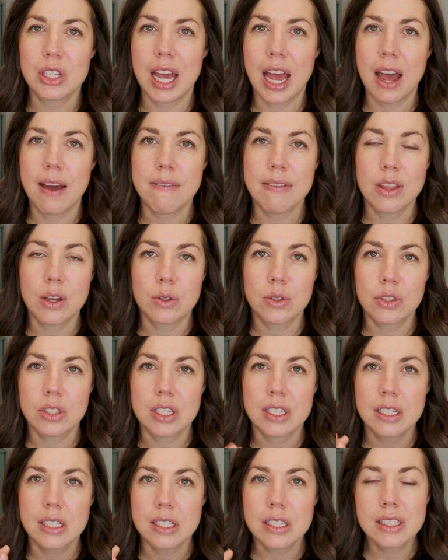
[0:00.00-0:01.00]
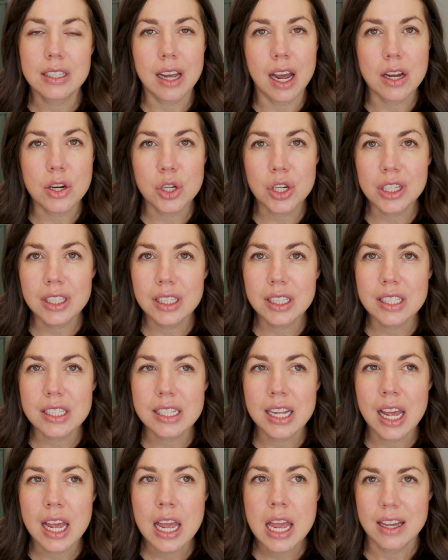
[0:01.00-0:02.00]
to have those
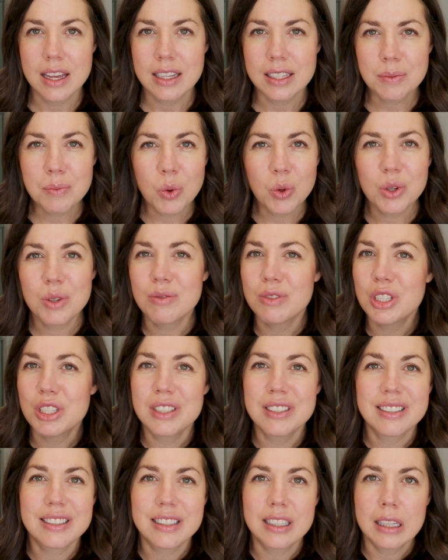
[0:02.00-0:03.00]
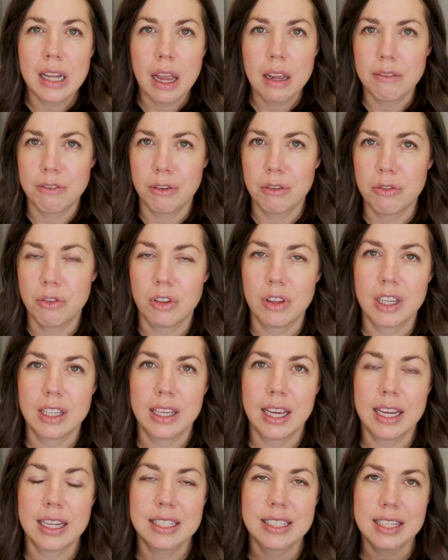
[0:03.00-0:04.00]
discussions is more just delightful for the
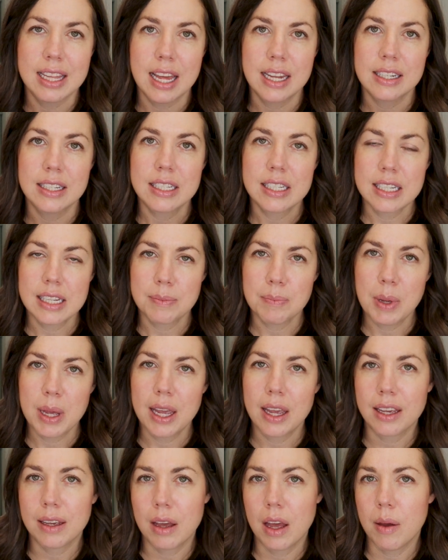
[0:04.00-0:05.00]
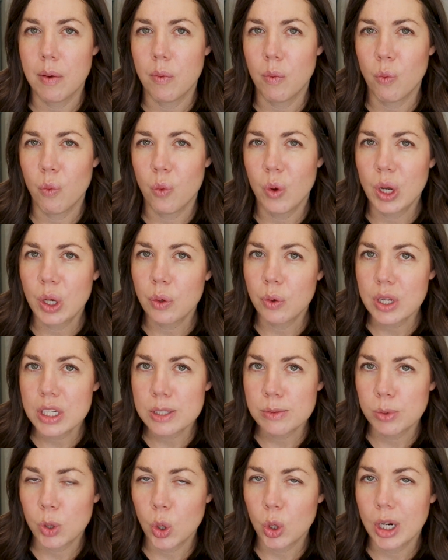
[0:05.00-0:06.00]
kids than to pick a
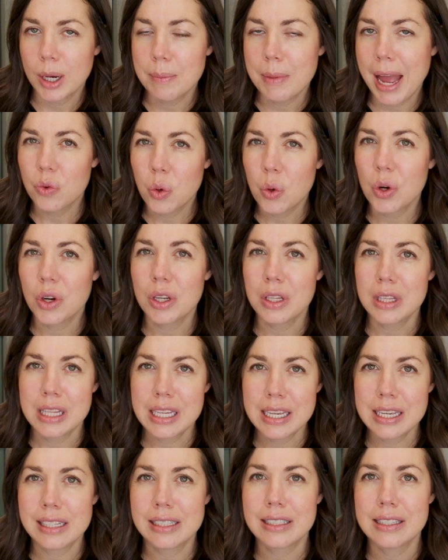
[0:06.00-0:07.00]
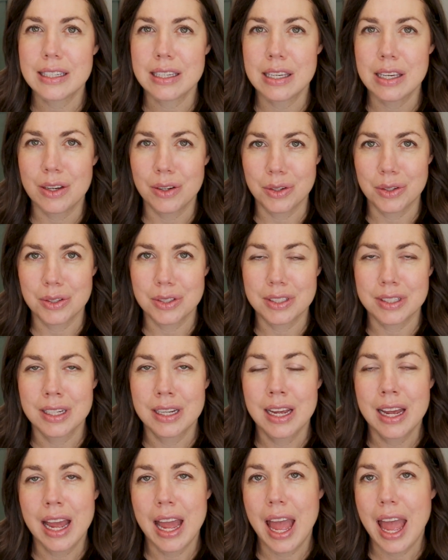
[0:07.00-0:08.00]
rigorous program for these years.
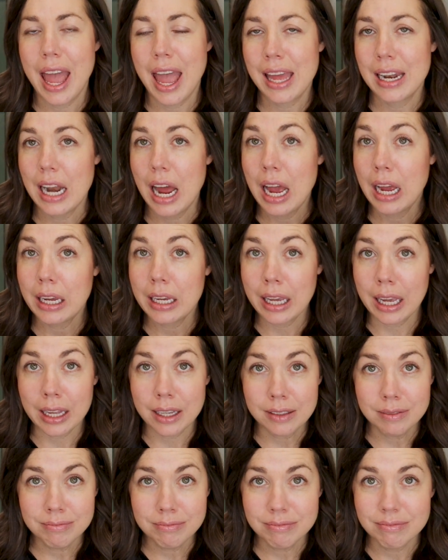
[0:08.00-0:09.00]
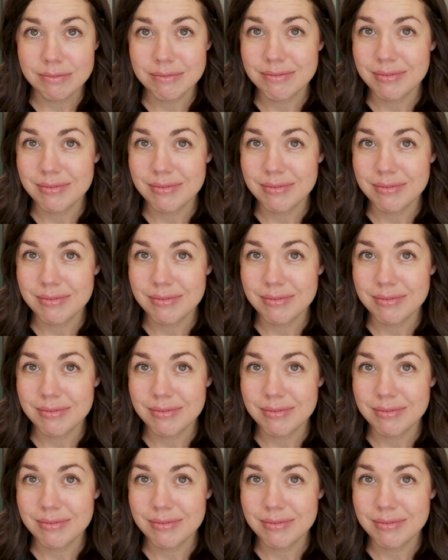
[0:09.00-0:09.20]
And again,